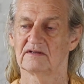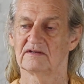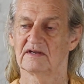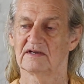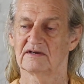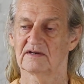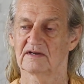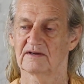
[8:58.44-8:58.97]

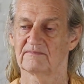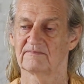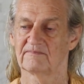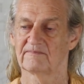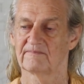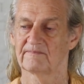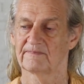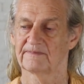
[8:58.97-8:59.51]
that
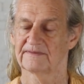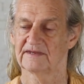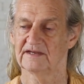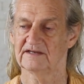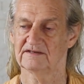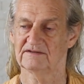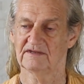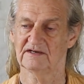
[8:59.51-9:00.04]

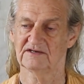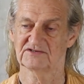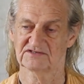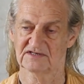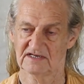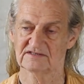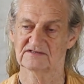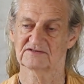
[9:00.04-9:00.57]
is
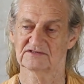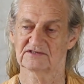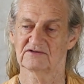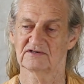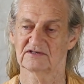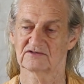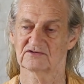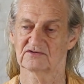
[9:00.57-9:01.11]

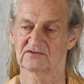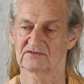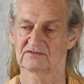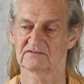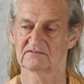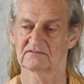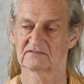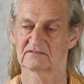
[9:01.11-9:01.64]
necessary to